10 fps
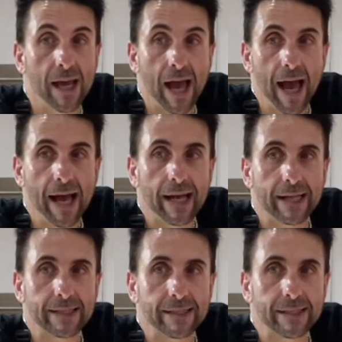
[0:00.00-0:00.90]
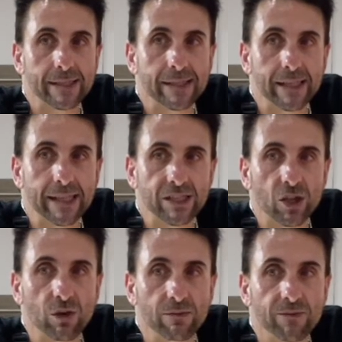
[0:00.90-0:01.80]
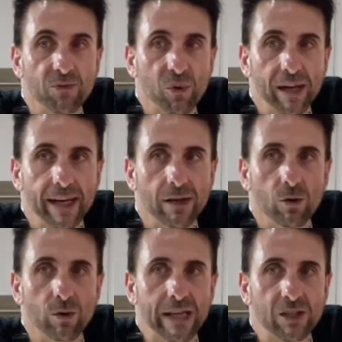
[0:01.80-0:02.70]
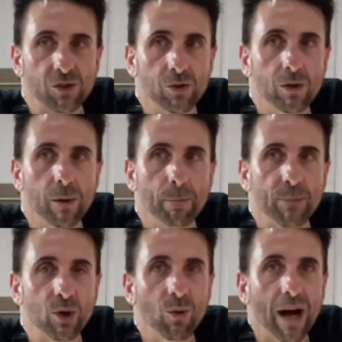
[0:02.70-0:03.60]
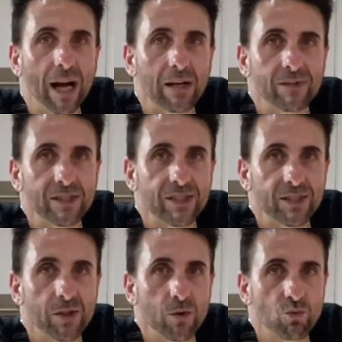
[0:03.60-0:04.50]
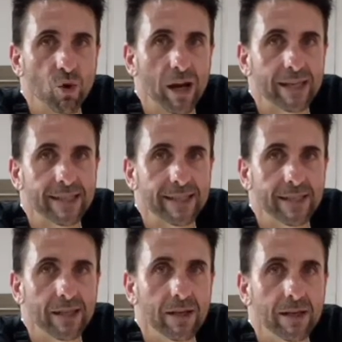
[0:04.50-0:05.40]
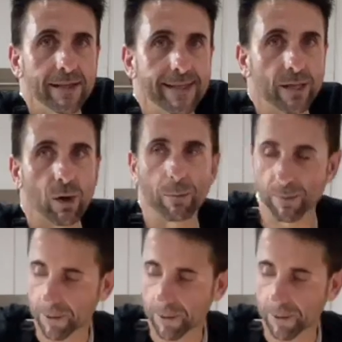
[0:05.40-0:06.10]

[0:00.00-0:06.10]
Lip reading: and it's gluten-free, all natural, pure harvest rice syrup.